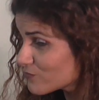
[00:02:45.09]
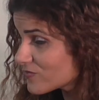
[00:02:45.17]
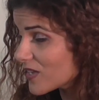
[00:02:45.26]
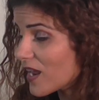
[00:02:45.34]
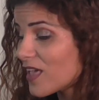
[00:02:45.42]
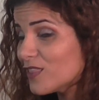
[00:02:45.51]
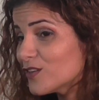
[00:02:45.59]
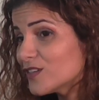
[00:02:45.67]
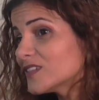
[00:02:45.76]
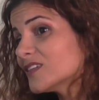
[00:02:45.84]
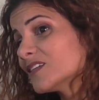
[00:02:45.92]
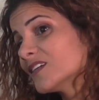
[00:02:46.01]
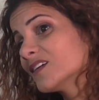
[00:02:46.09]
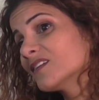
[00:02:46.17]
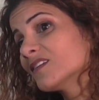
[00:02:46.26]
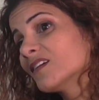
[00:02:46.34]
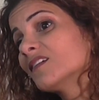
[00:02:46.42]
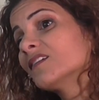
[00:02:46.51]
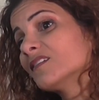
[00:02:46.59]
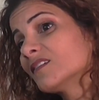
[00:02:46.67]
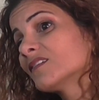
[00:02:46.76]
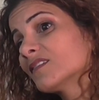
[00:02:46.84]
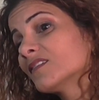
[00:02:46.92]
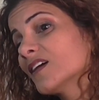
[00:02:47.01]
that I learned in
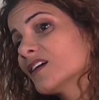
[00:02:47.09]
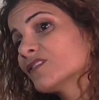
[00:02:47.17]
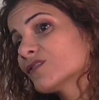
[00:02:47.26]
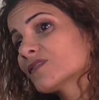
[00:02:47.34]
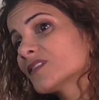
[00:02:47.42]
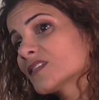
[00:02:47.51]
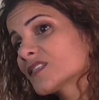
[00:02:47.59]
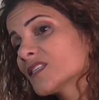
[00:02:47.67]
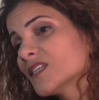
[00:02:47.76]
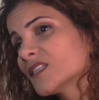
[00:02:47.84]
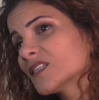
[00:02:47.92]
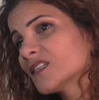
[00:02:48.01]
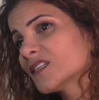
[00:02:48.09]
the age of 16.